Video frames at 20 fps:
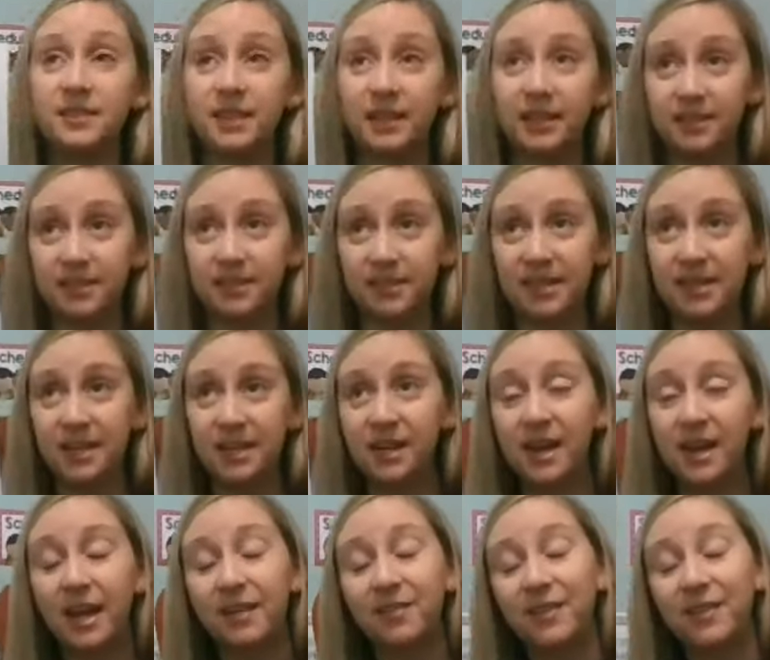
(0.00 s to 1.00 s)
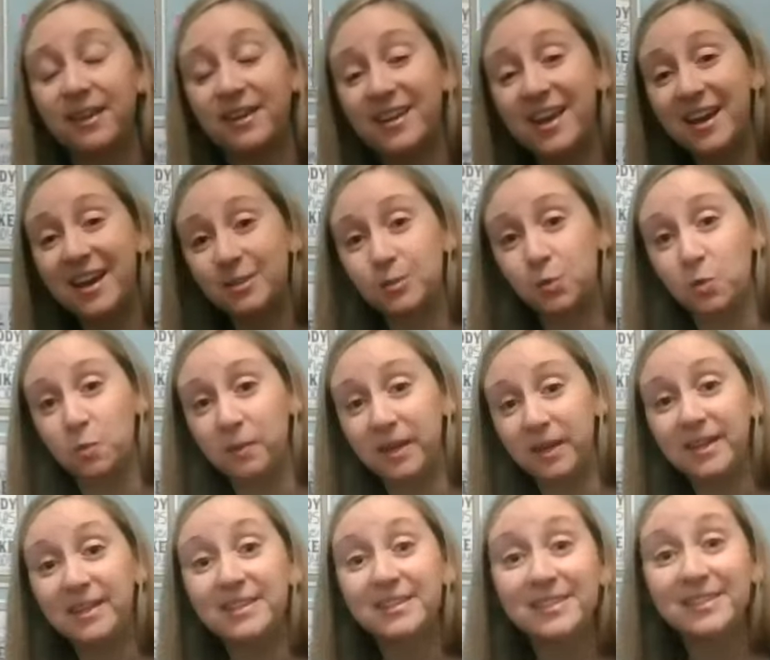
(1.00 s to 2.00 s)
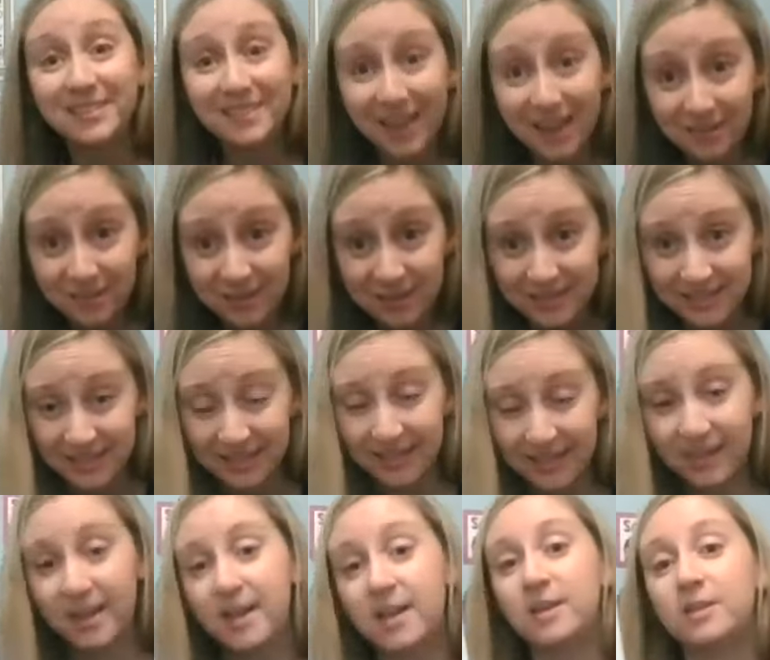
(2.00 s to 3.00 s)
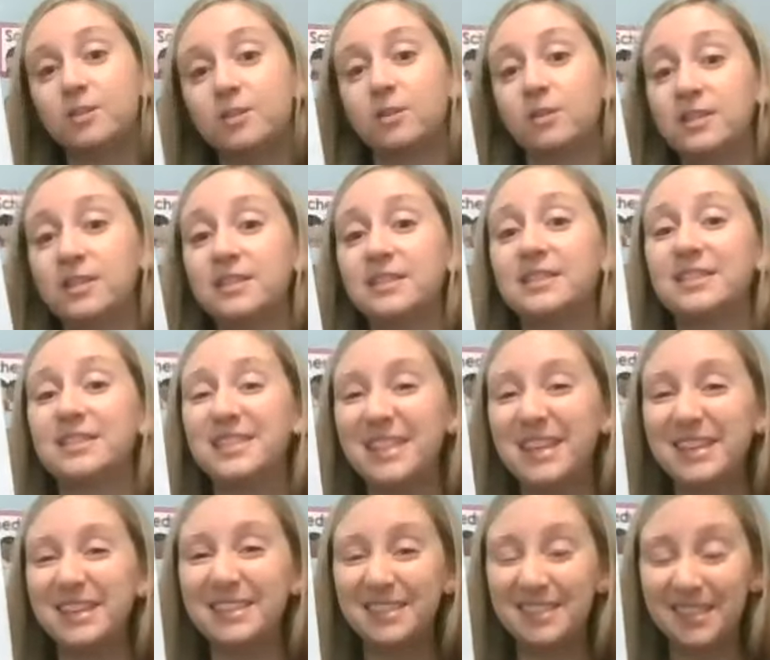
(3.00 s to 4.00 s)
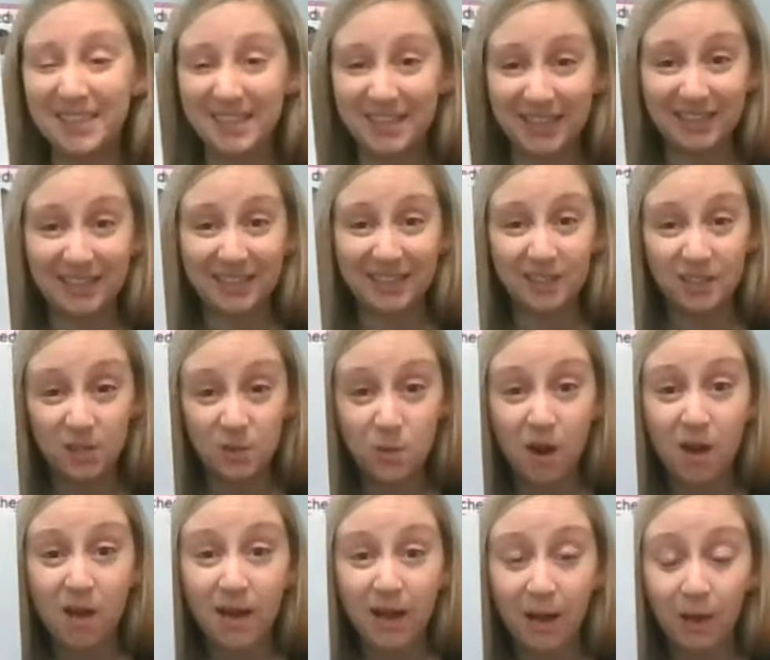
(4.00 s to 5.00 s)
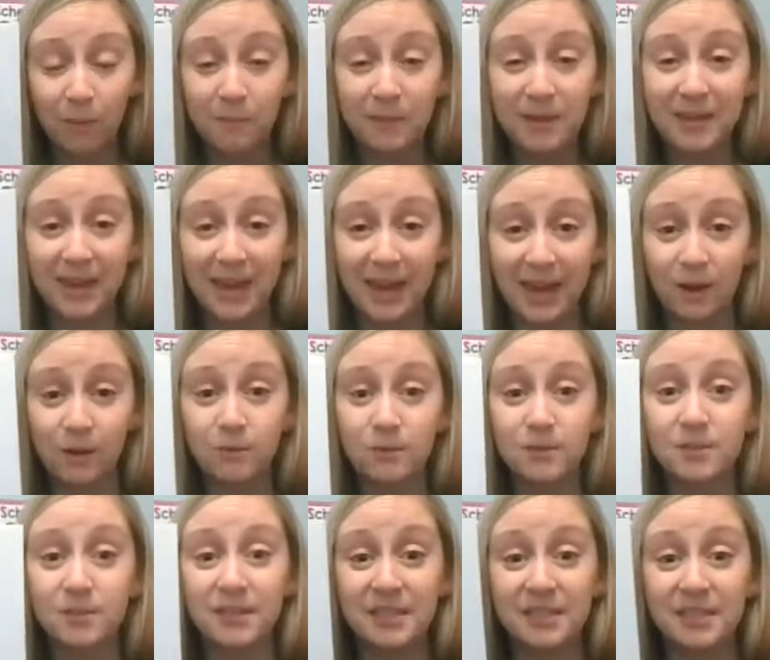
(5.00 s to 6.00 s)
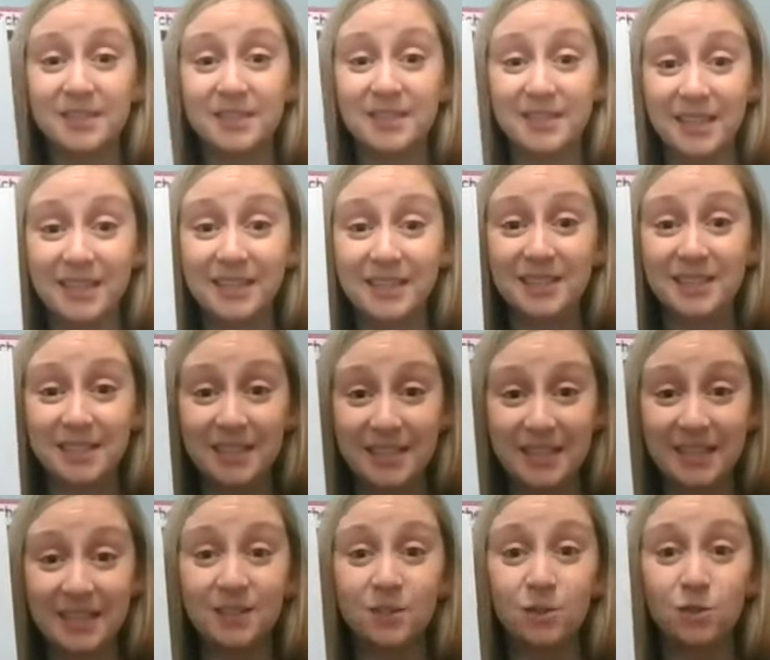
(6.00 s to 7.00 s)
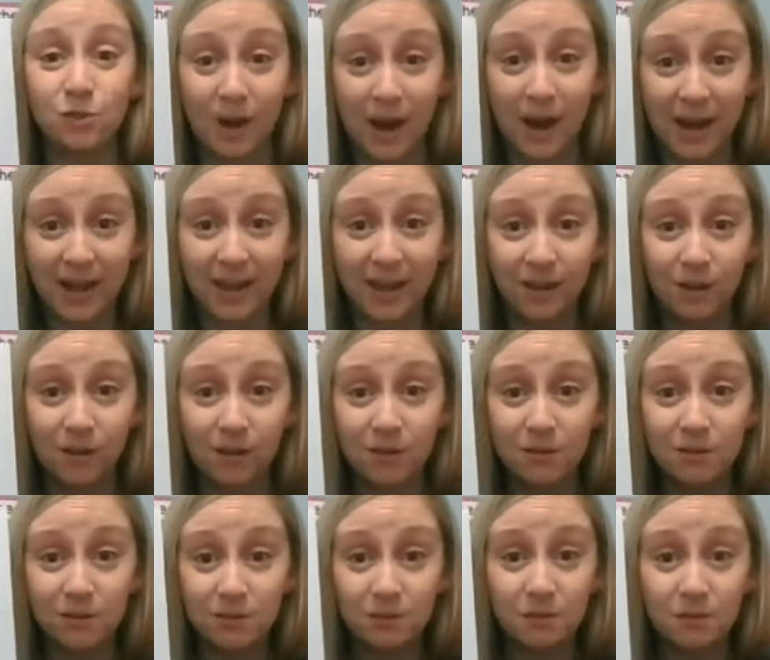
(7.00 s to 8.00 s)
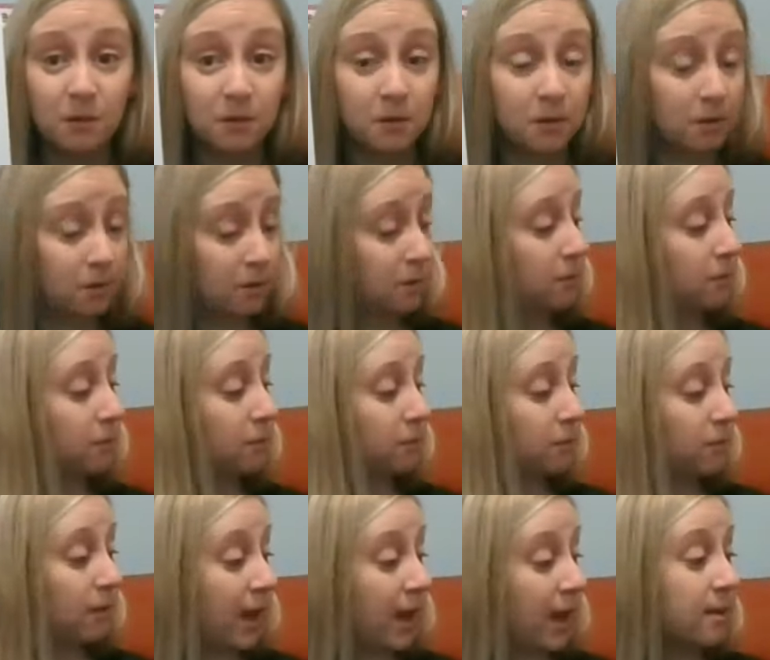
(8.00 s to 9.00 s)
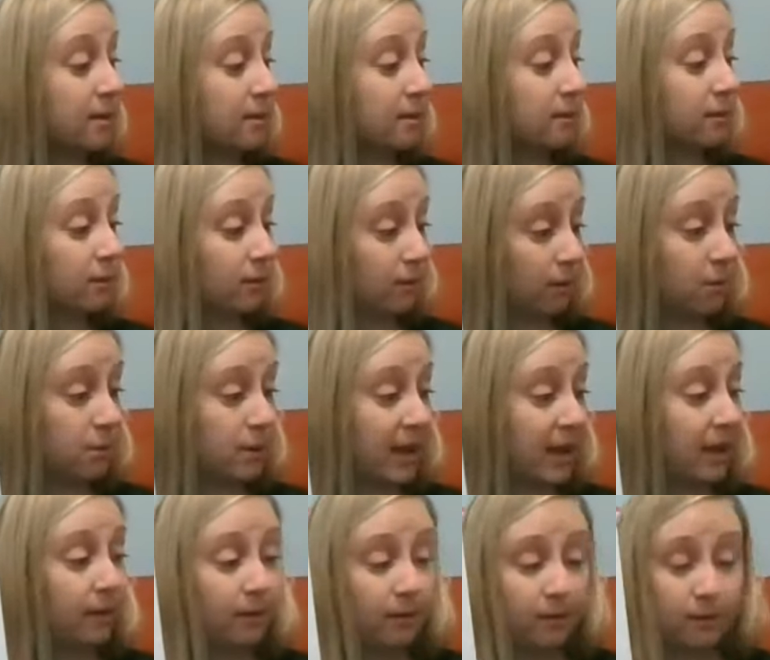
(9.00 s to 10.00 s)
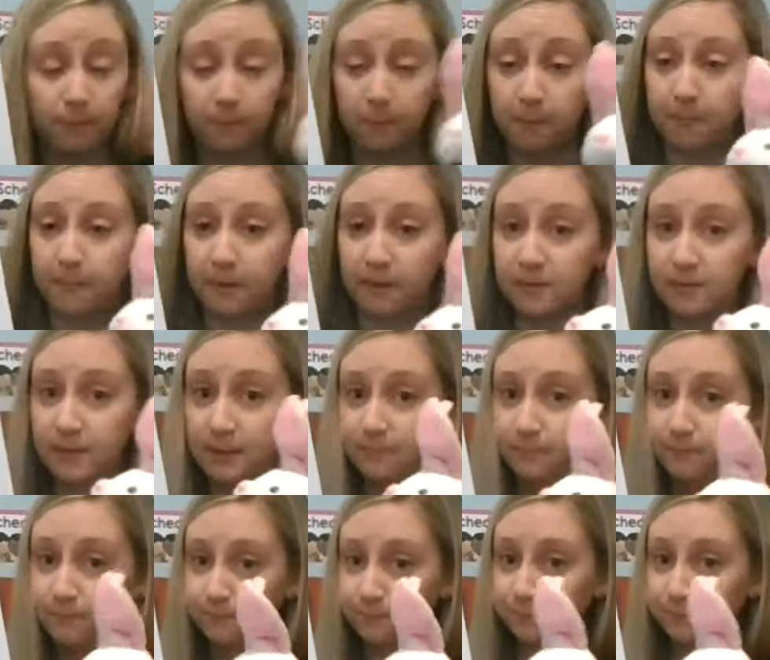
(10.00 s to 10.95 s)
16, and then next will be 17. So this is 16. Can you all help me count these 16 triangles? Yeah, okay, let's see.